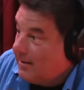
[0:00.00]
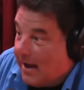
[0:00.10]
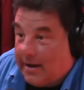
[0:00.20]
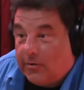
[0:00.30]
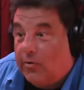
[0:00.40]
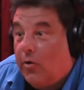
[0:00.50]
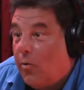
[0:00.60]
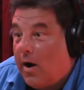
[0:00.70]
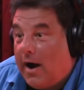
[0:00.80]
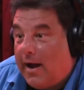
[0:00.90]
I don't know
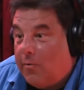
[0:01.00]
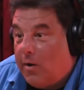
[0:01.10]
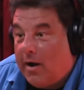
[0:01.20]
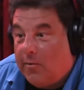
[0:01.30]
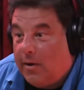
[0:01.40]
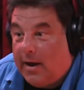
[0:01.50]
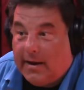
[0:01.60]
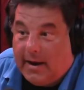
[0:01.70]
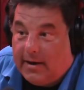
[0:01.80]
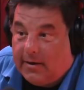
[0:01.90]
why, what, when.
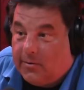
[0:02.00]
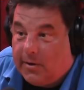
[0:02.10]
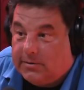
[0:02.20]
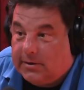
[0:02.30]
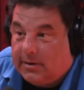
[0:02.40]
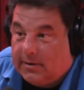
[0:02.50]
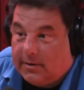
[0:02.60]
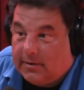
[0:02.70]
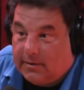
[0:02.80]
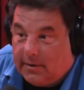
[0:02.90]
I didn't question it.
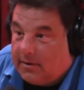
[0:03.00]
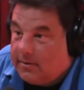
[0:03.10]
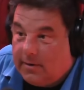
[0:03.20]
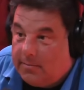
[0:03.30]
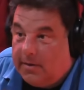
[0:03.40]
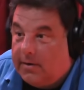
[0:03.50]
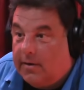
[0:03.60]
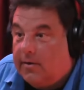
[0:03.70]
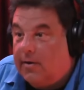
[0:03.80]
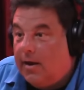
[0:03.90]
Right. You know, I mean, you
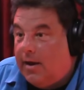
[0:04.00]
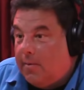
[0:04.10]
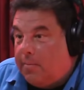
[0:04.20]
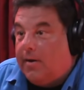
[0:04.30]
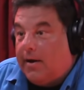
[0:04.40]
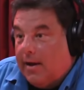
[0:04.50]
know, but